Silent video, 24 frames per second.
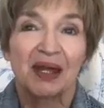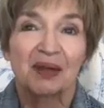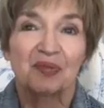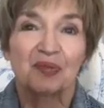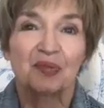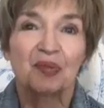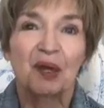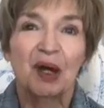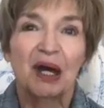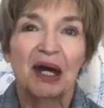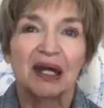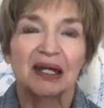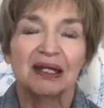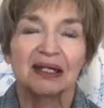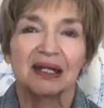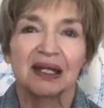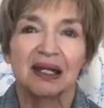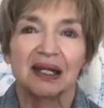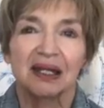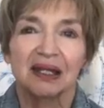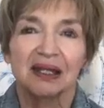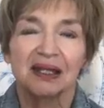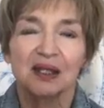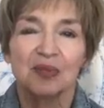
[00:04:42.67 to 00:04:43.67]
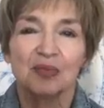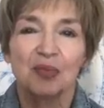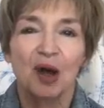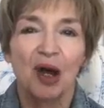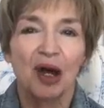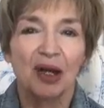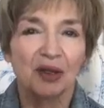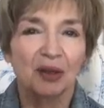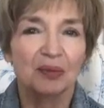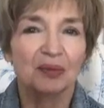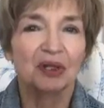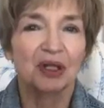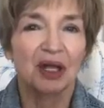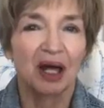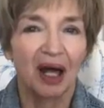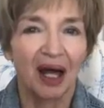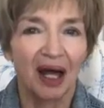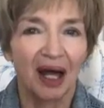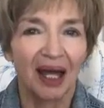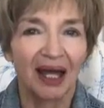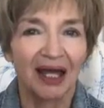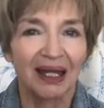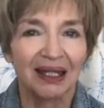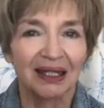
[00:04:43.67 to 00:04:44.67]
But the bottom
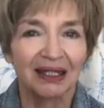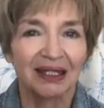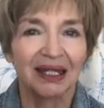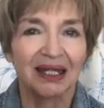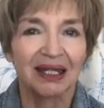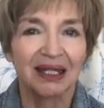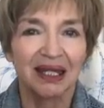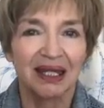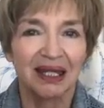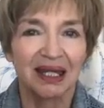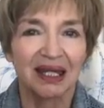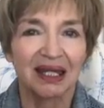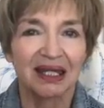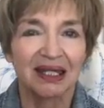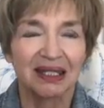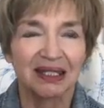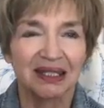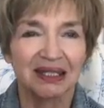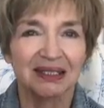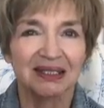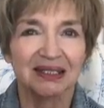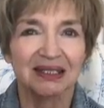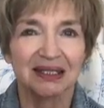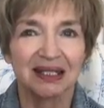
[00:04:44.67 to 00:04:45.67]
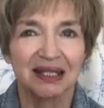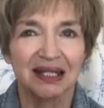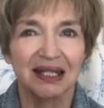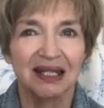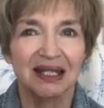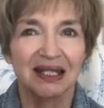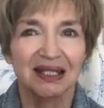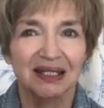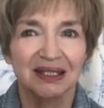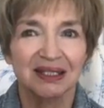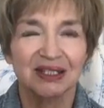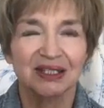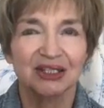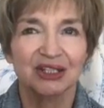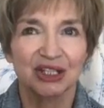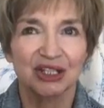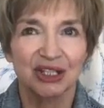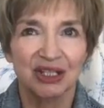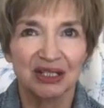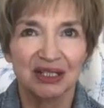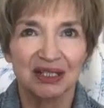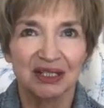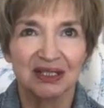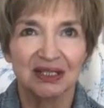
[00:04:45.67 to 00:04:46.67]
line is, it's
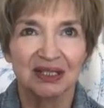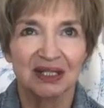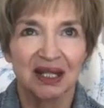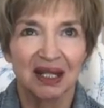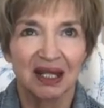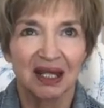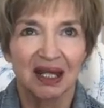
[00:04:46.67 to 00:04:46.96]
just